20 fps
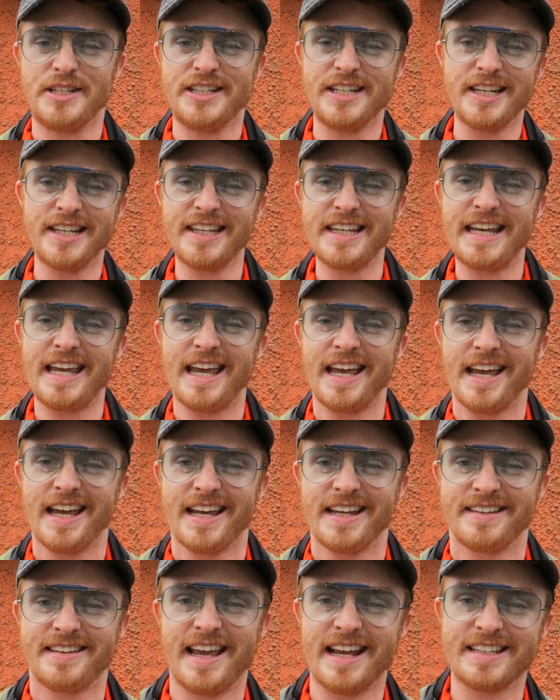But Chile
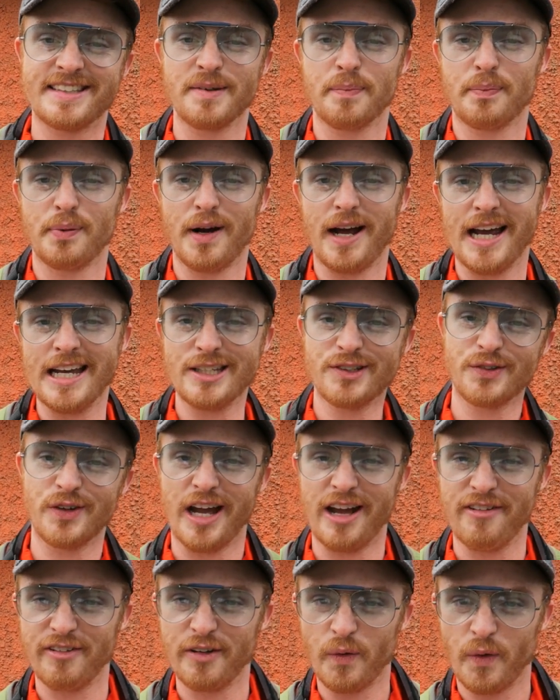takes the prize
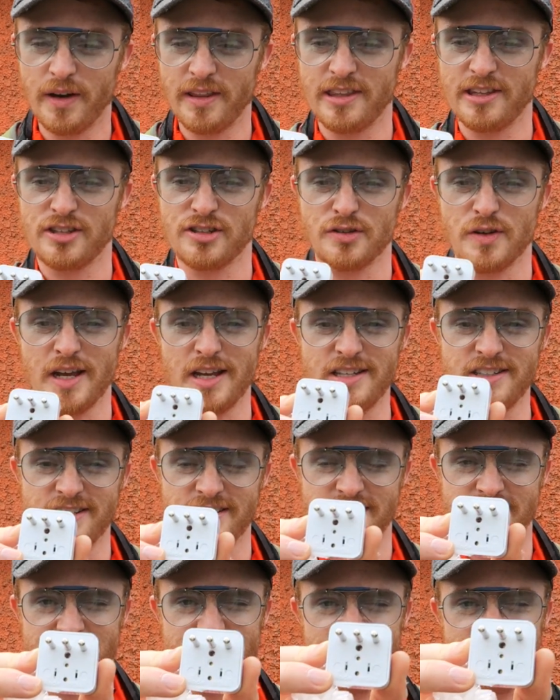for having one of the
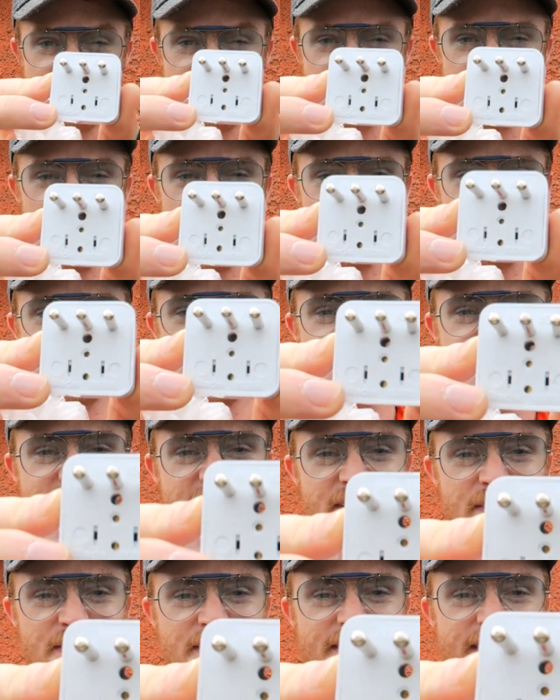strangest. Check That's
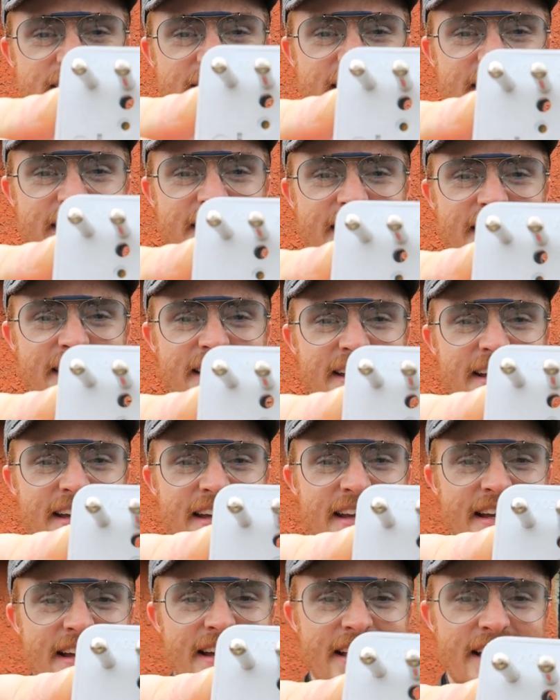this out. Three
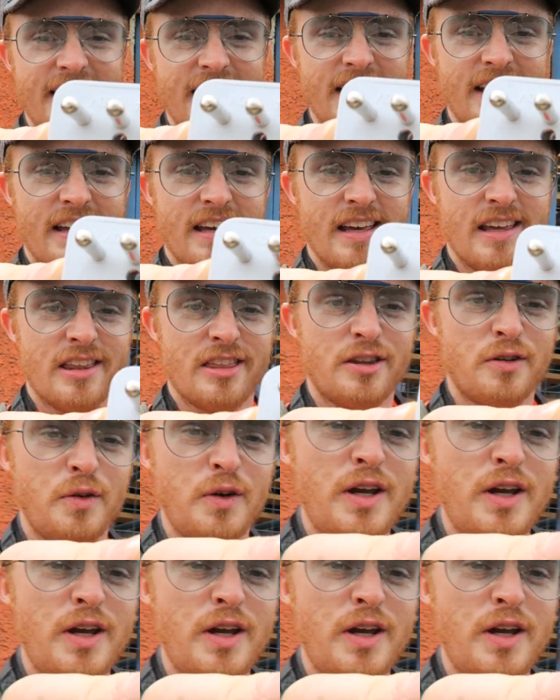prongs. Let's show that from